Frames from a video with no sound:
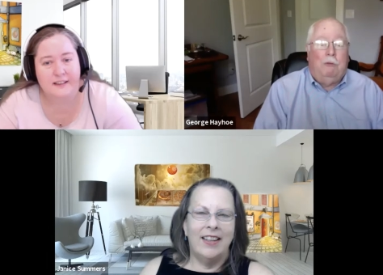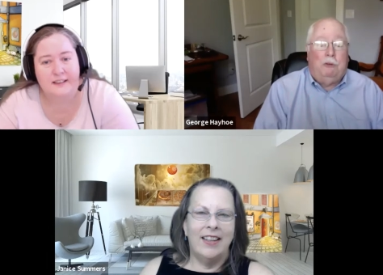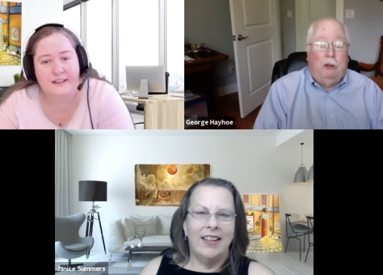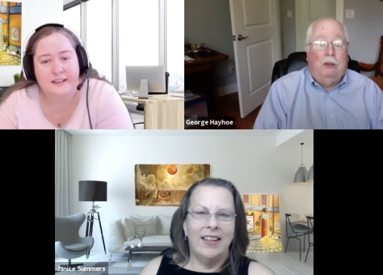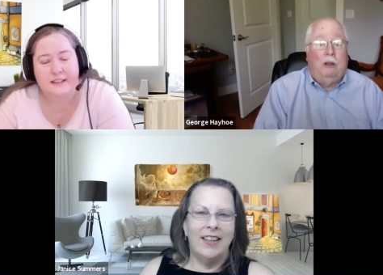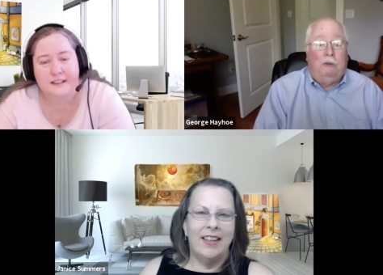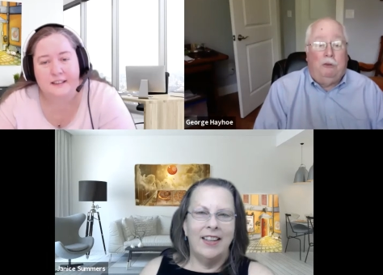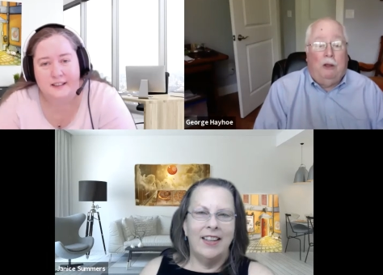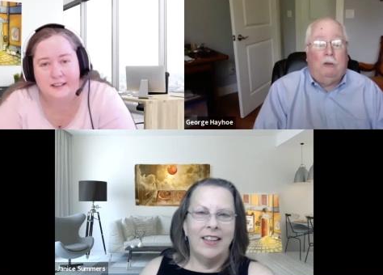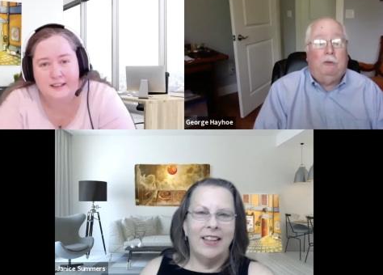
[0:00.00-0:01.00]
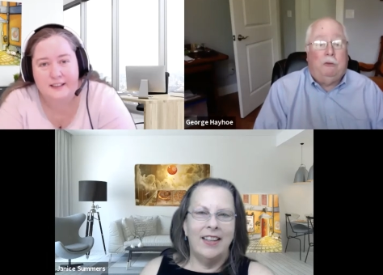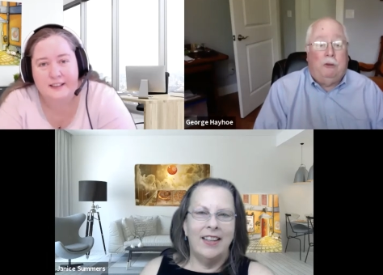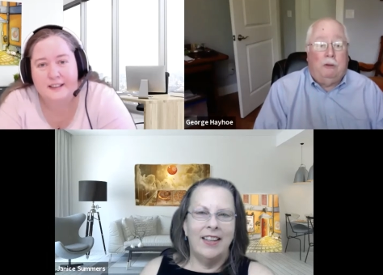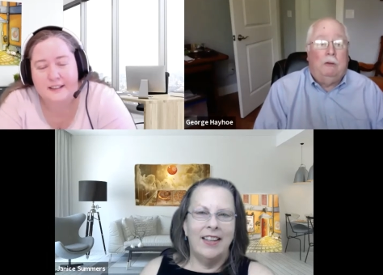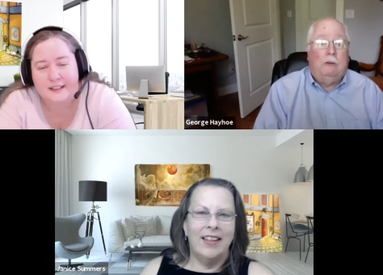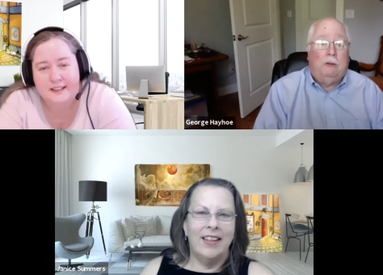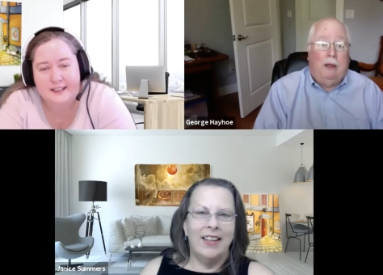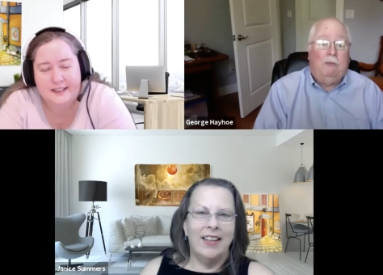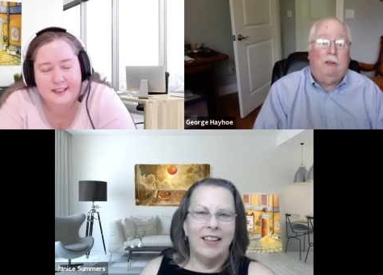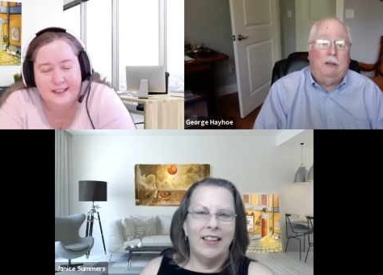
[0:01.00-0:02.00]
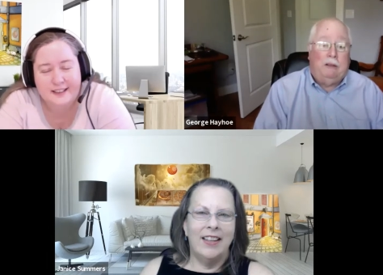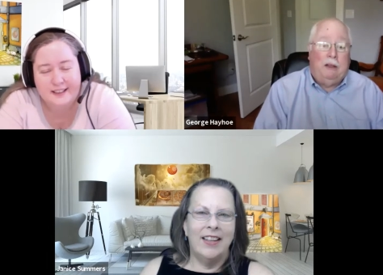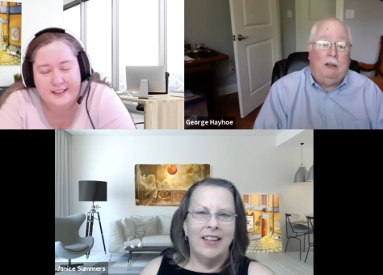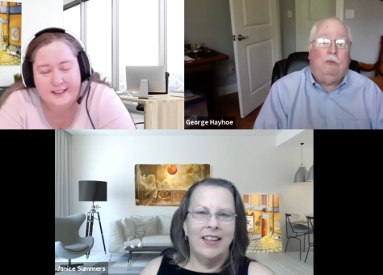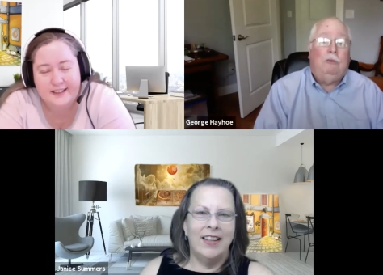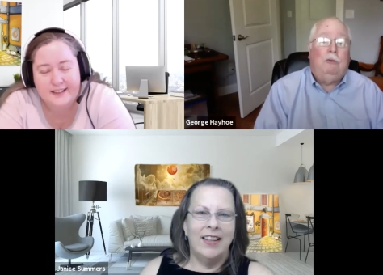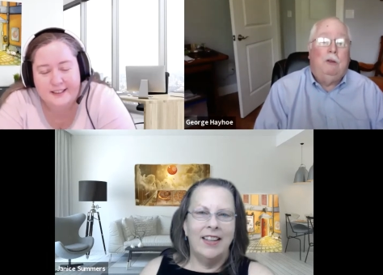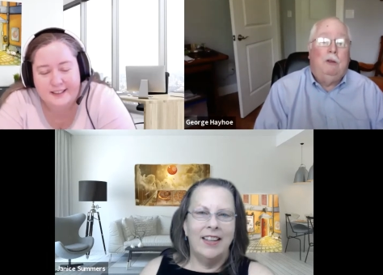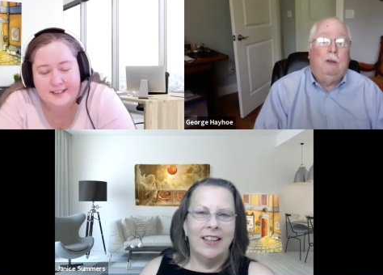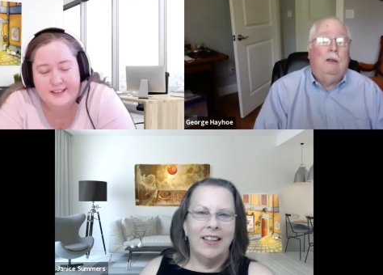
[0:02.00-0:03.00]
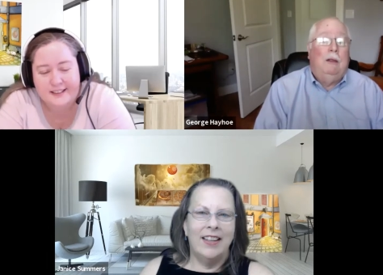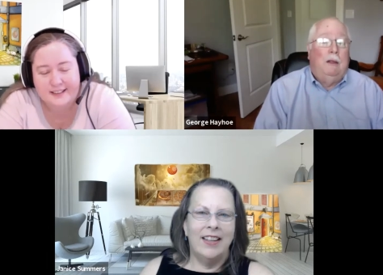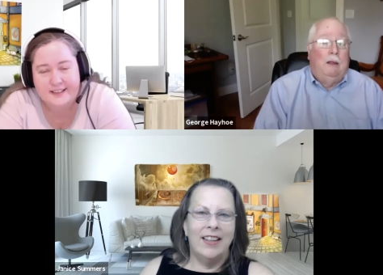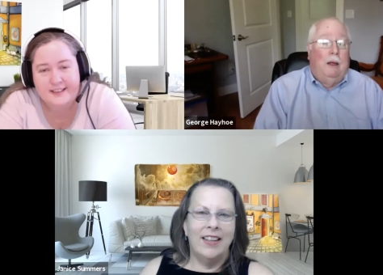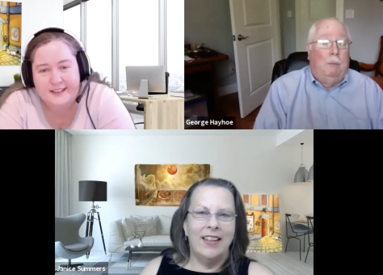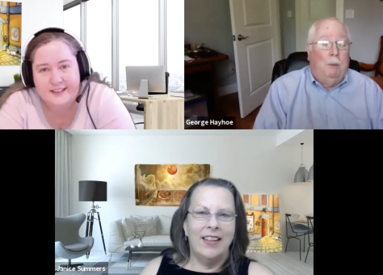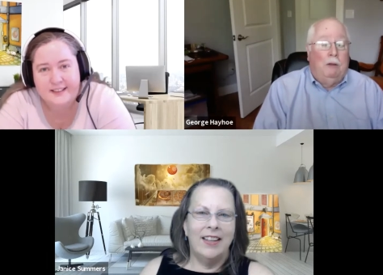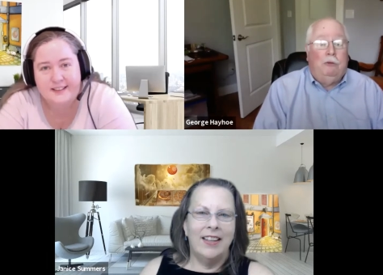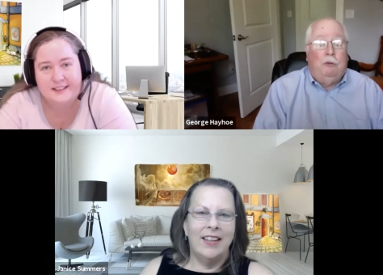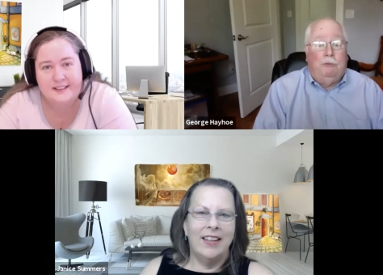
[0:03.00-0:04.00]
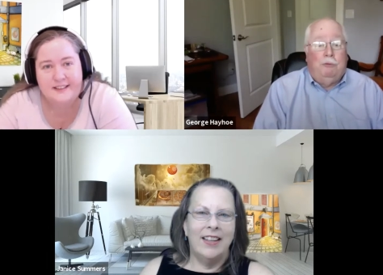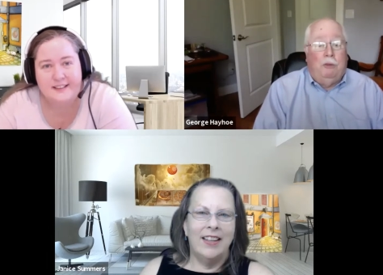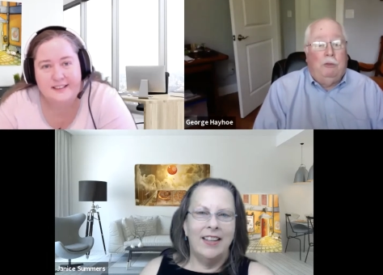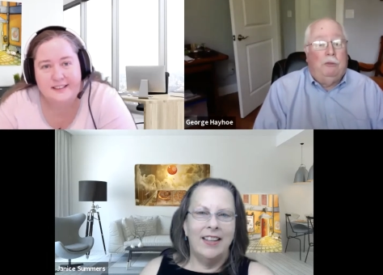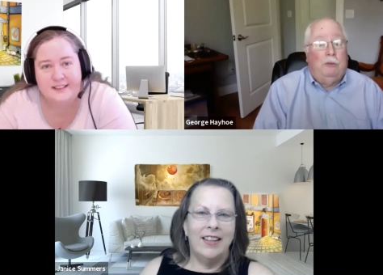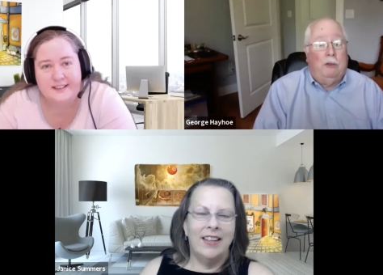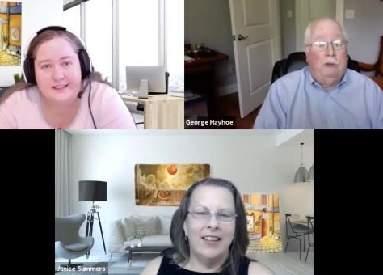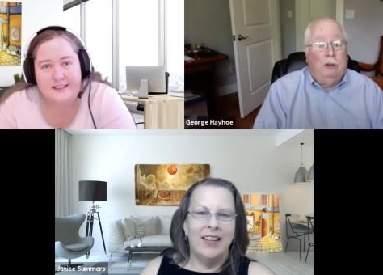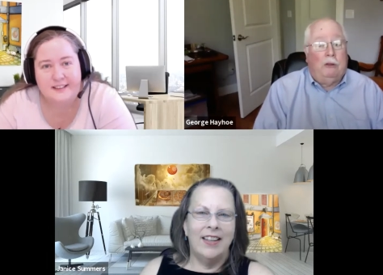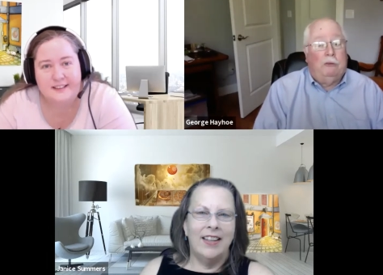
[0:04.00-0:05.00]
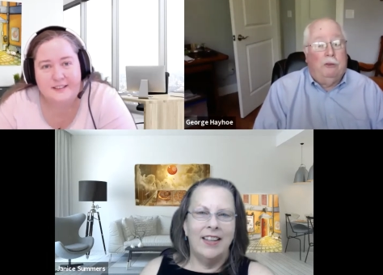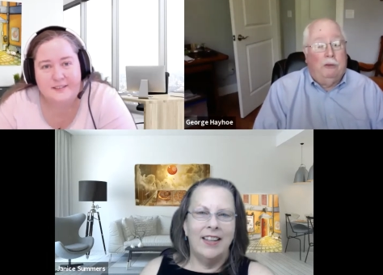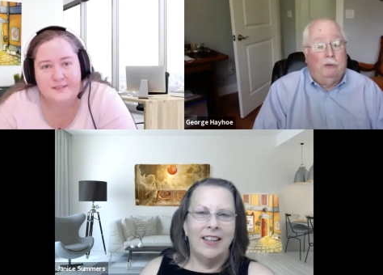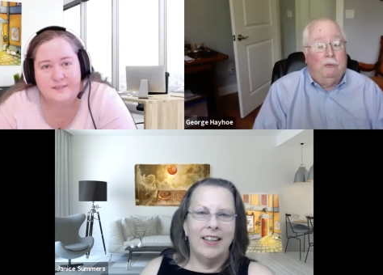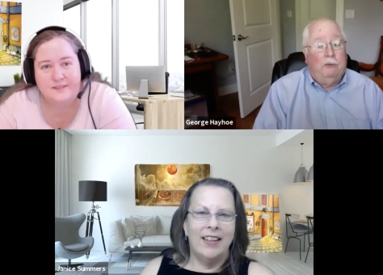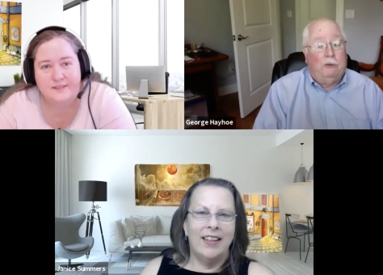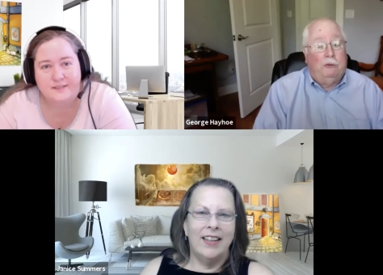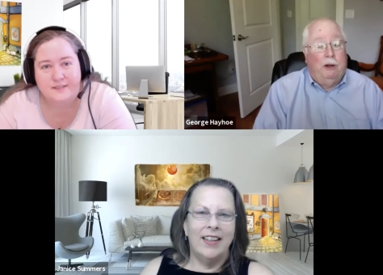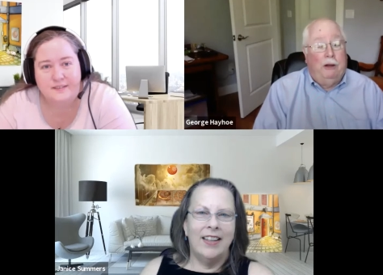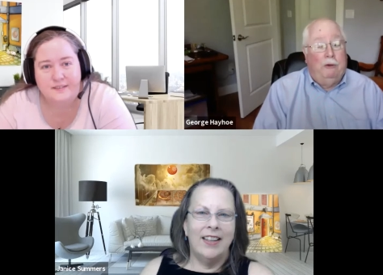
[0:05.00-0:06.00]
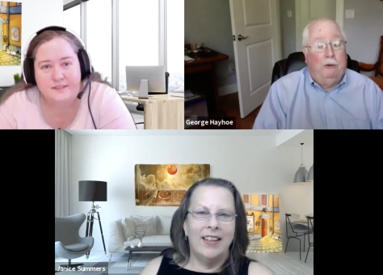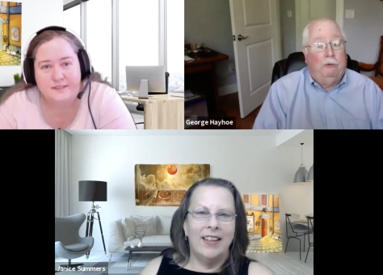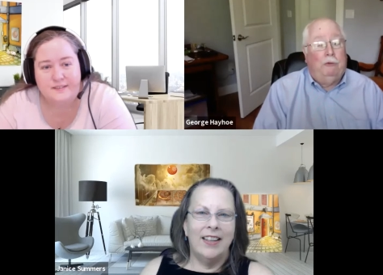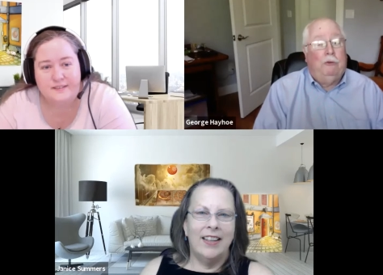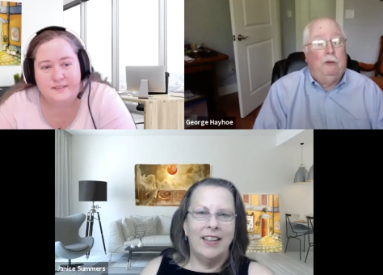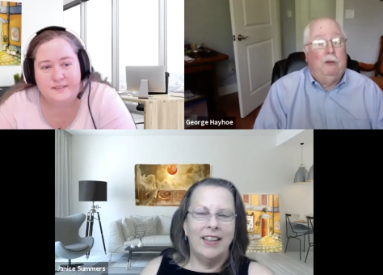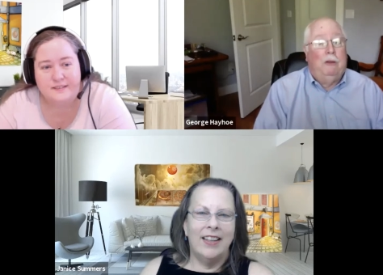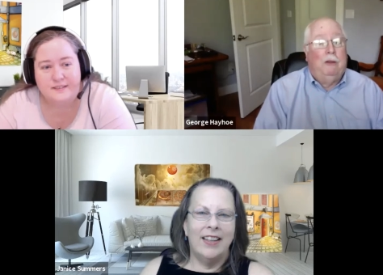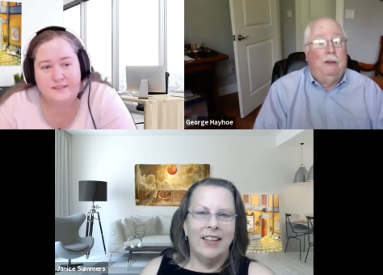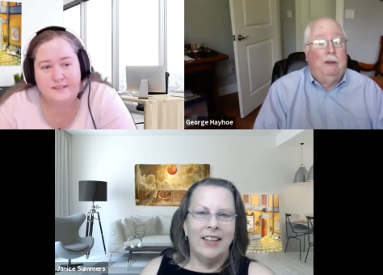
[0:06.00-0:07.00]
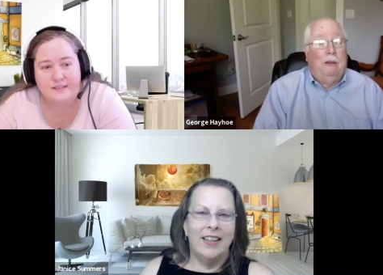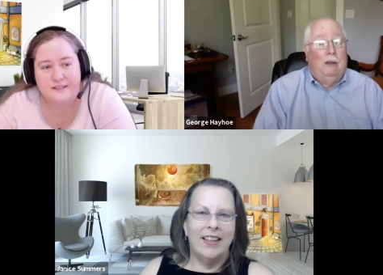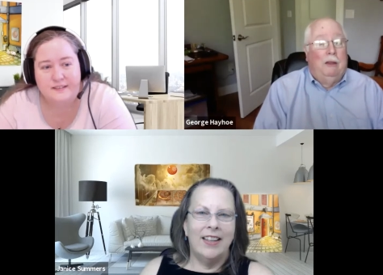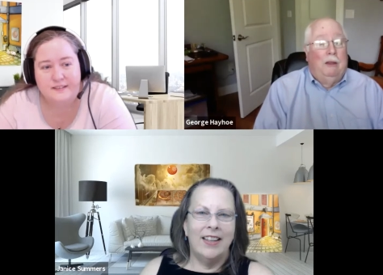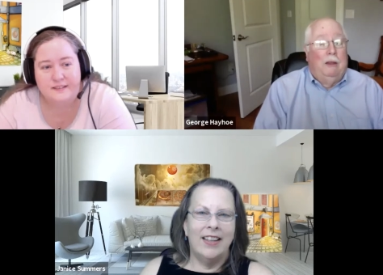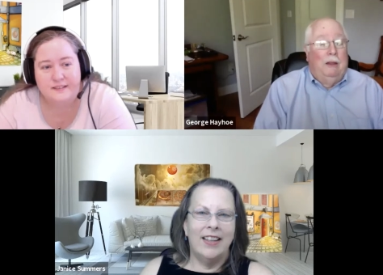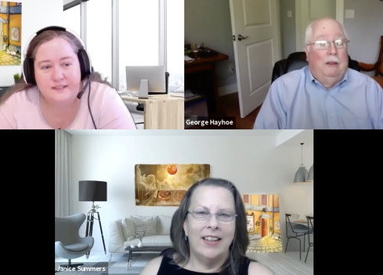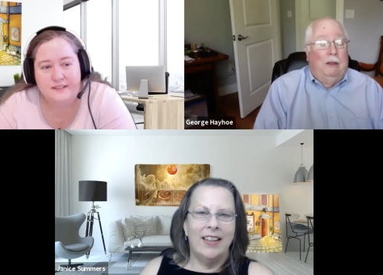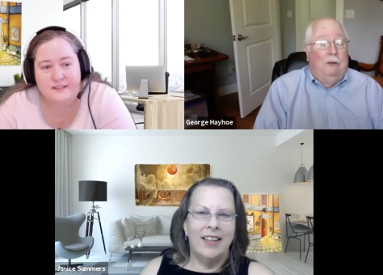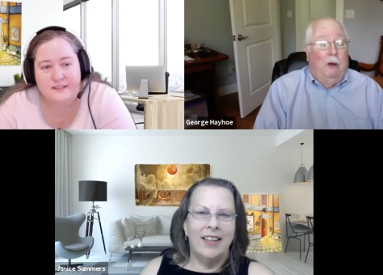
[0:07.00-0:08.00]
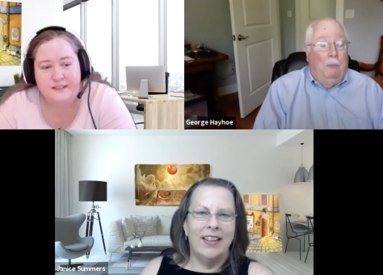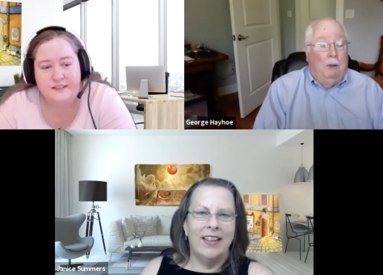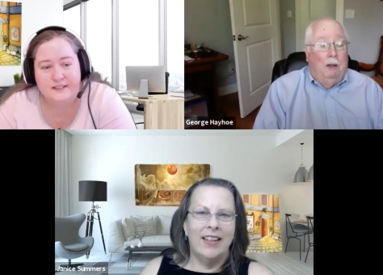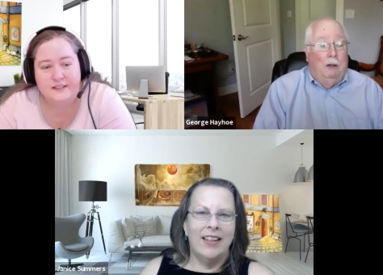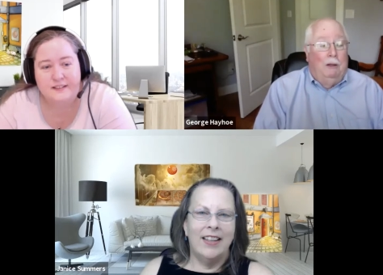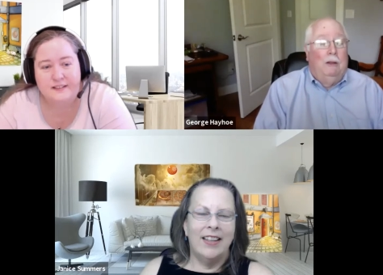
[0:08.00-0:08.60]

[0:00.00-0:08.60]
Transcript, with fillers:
Speaker 1: sudden adjust to, to having to teach a bunch of fifth and sixth and seventh graders drama